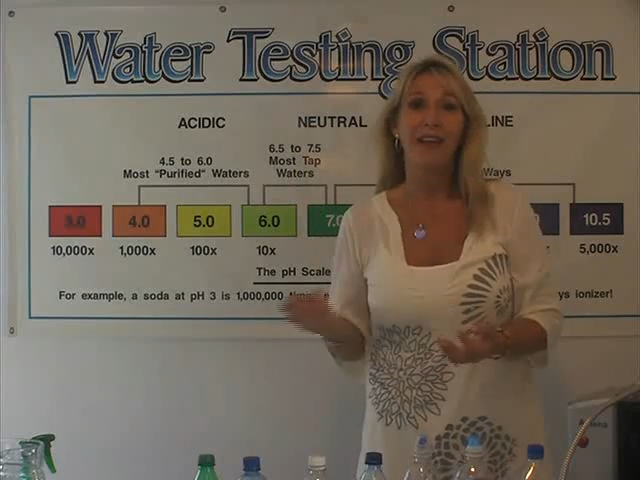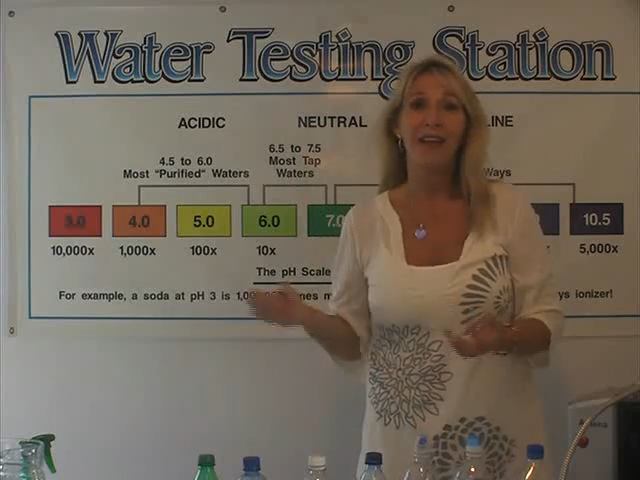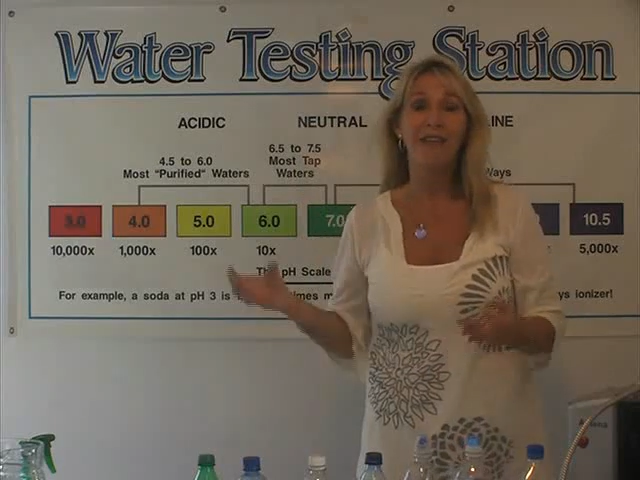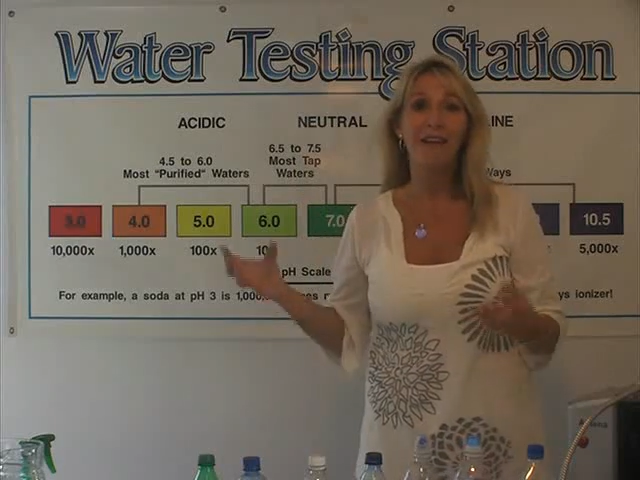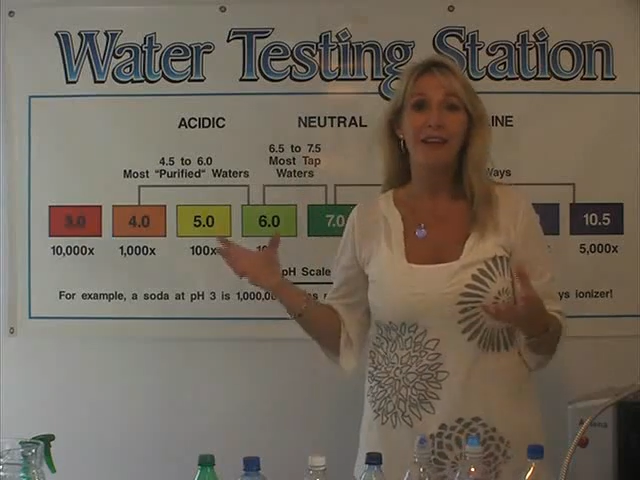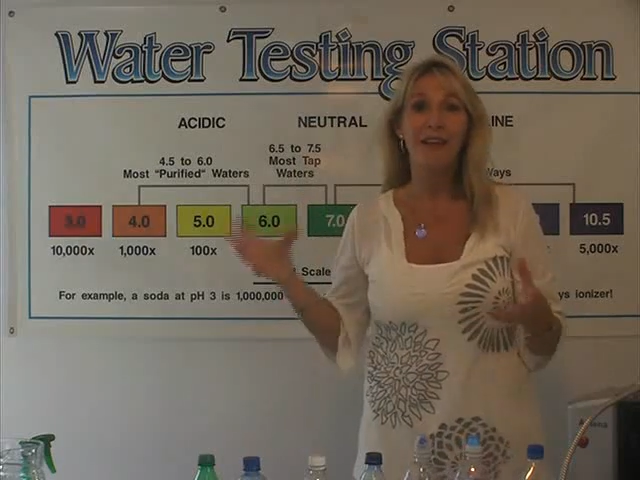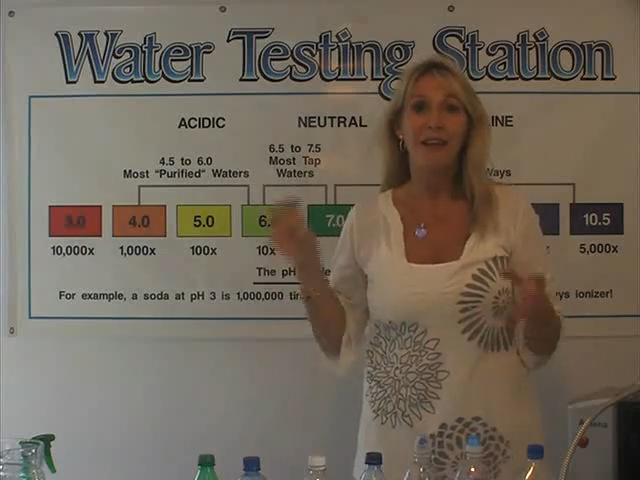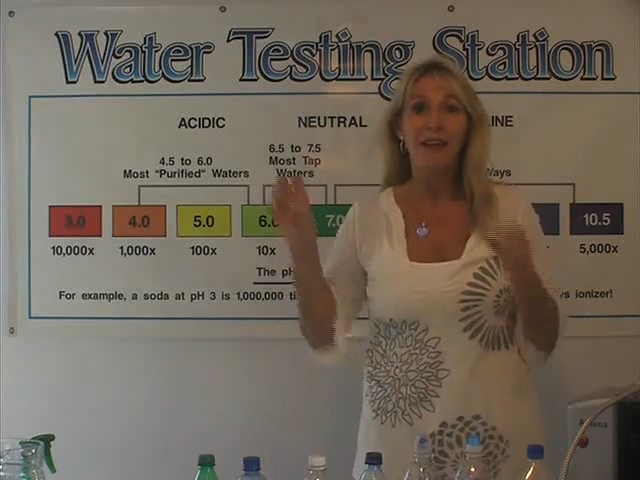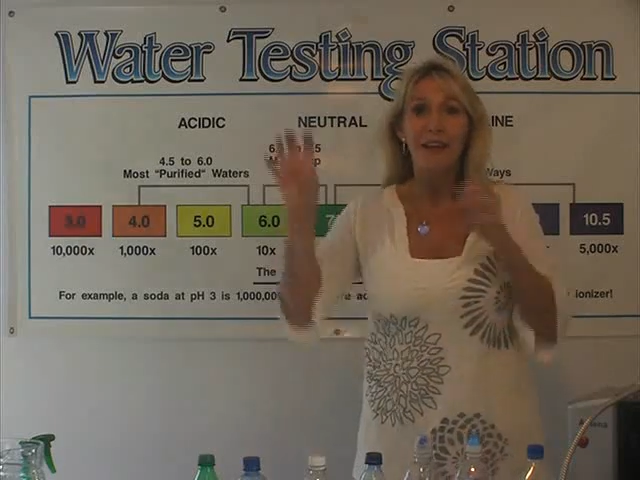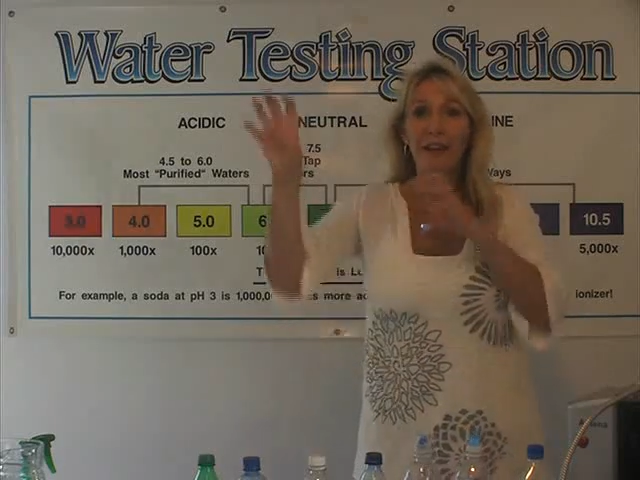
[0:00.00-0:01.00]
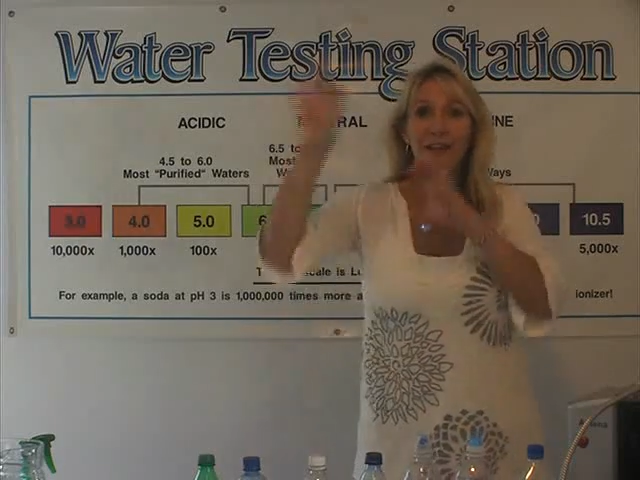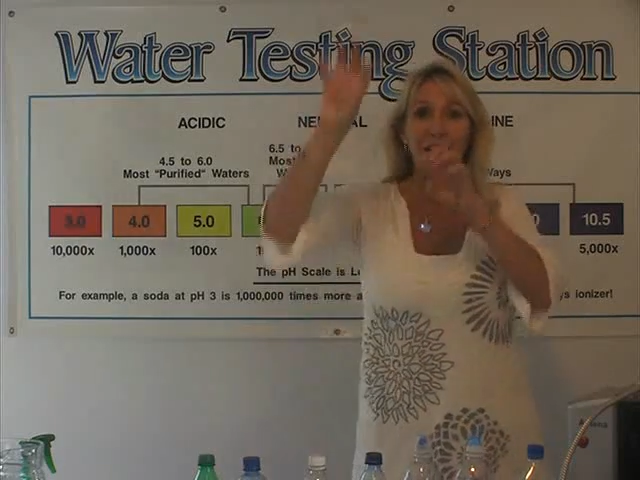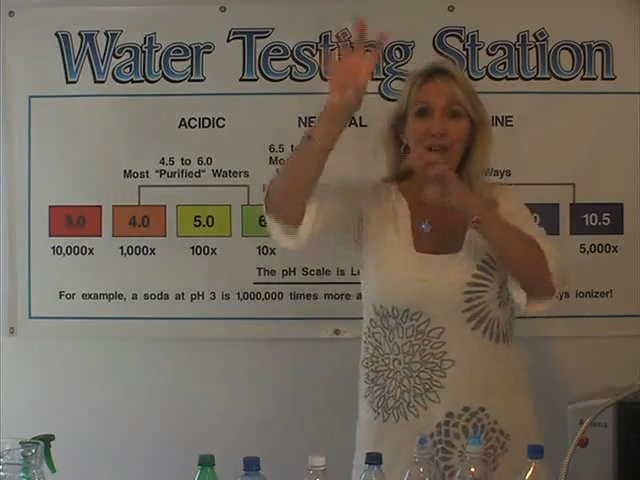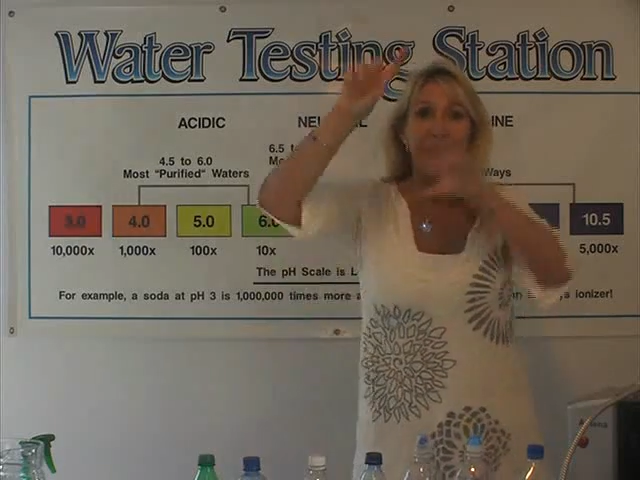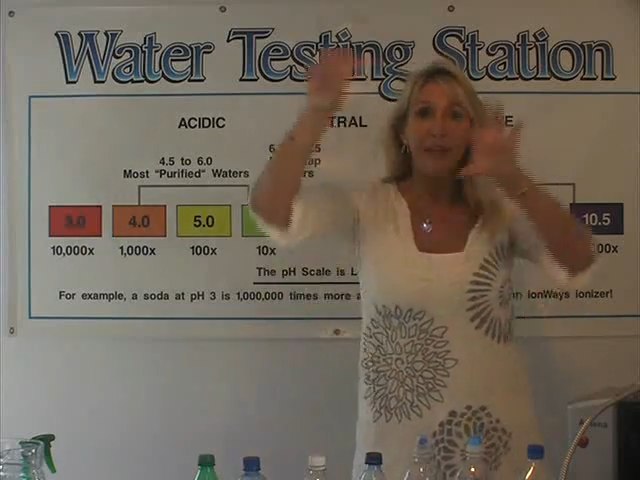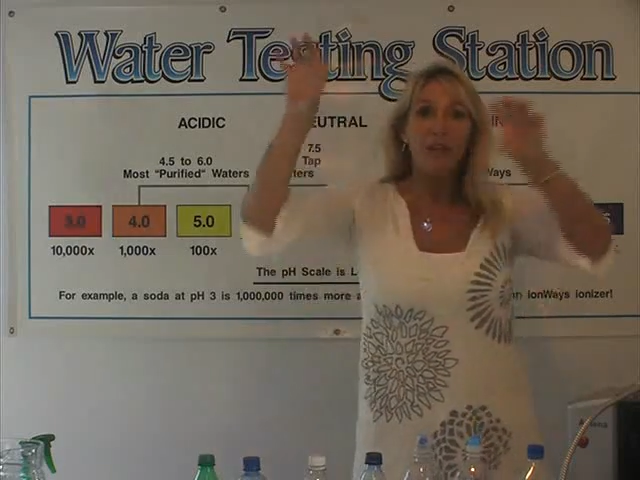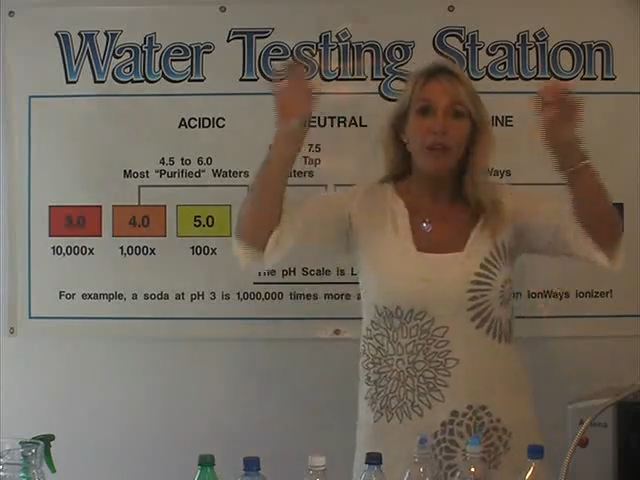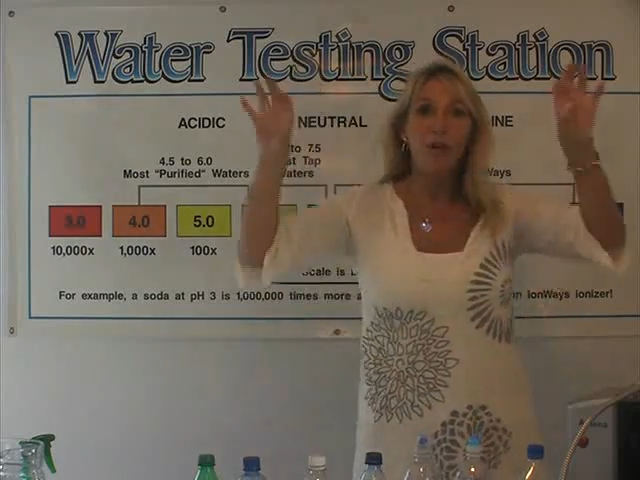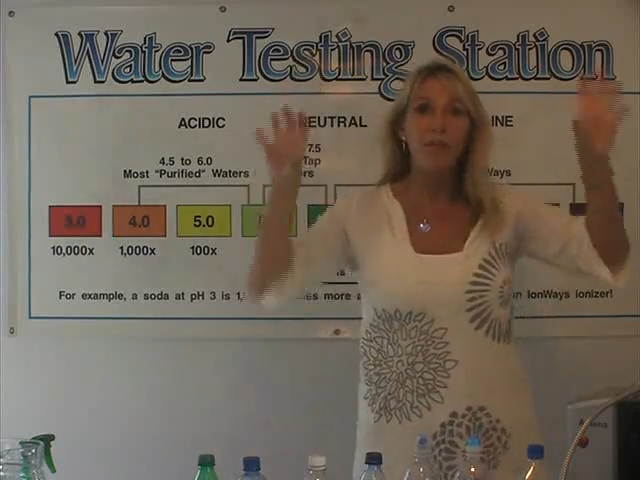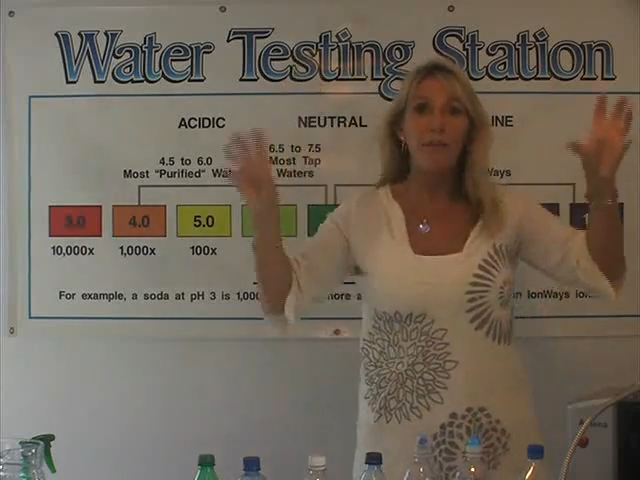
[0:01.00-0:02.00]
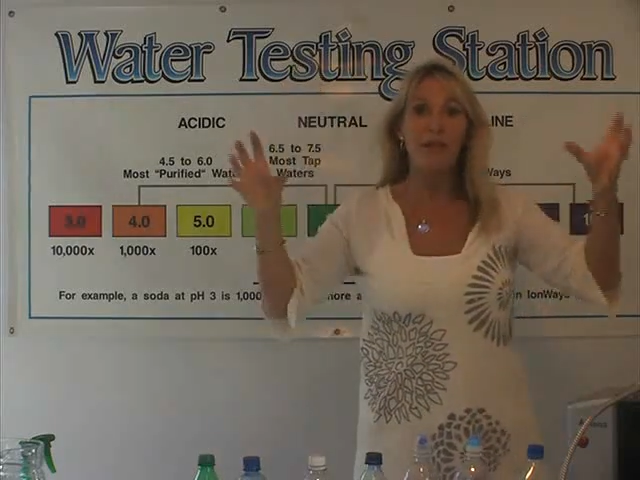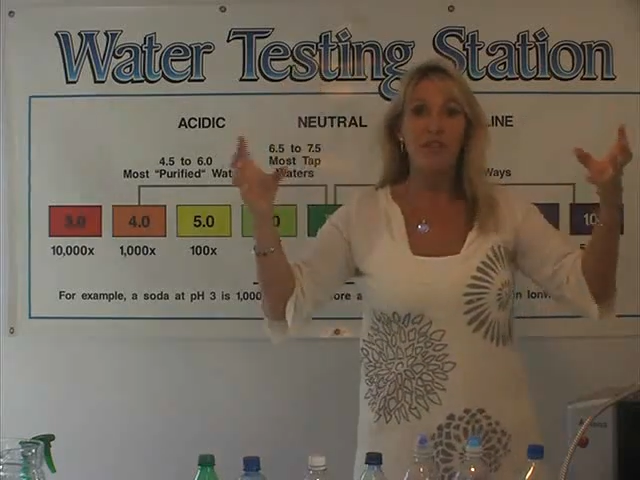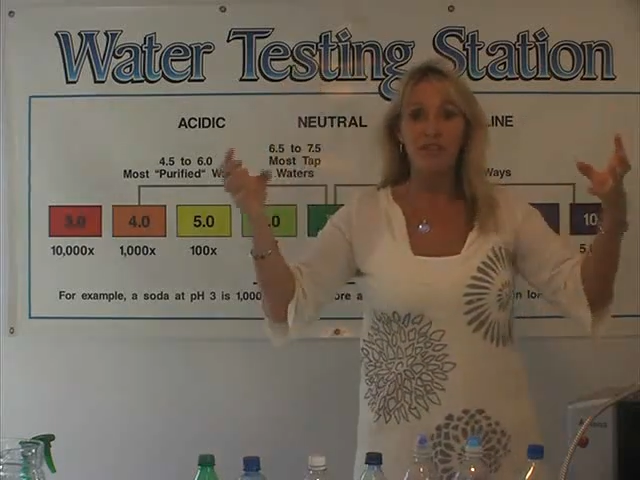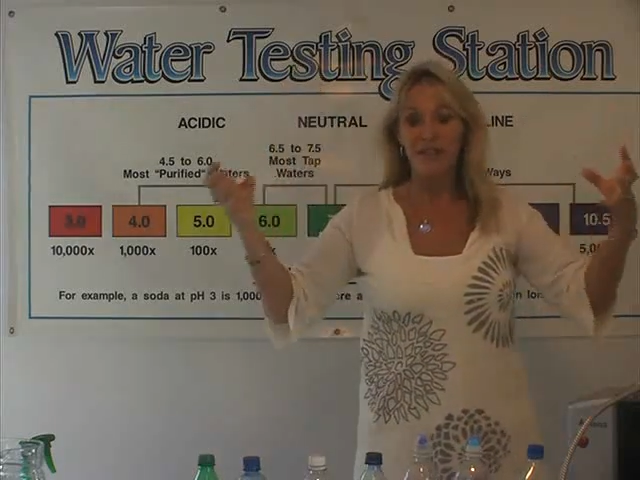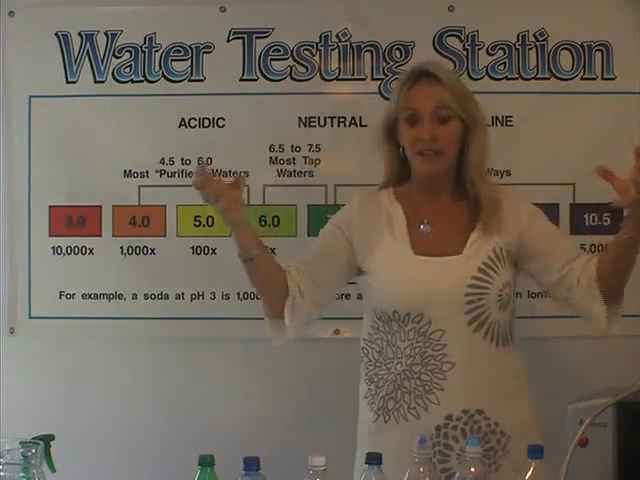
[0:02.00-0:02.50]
and they're like little gobbly munchers,